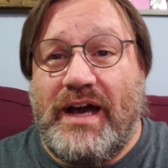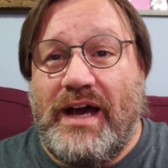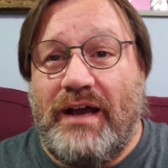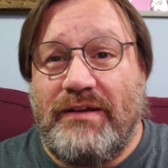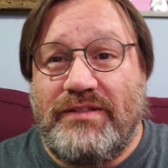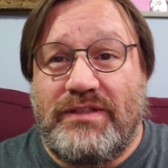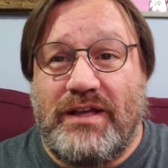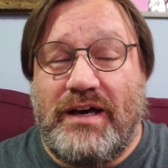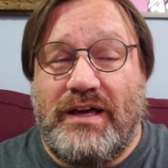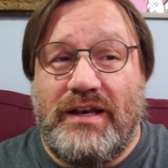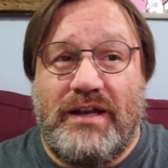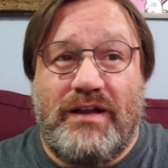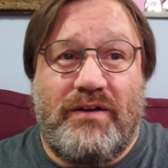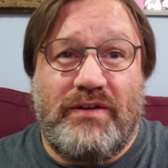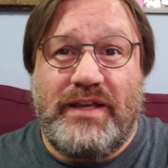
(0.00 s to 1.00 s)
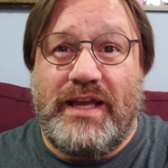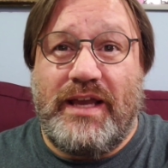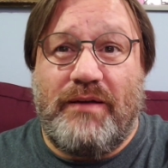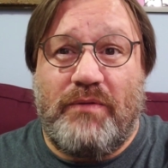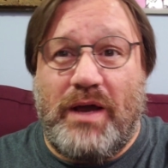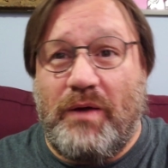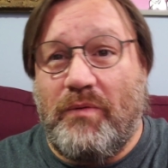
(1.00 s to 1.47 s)
I thought,
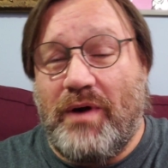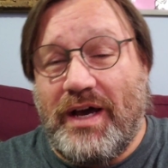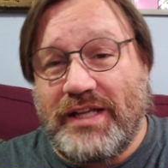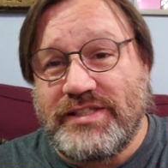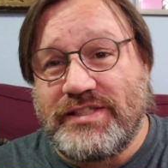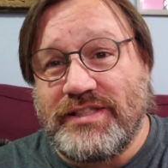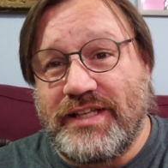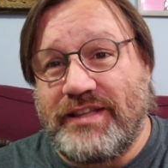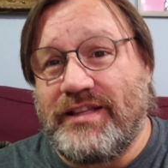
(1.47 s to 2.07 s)
okay, I watched it.